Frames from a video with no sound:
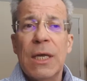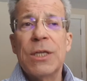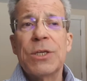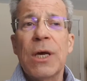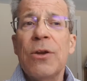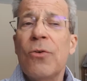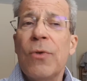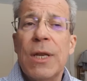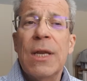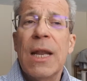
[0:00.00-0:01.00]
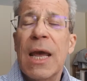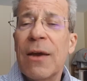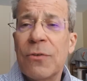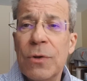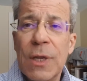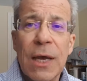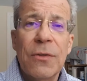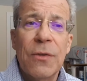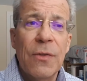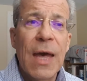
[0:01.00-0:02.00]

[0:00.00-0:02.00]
it's underwritten after death.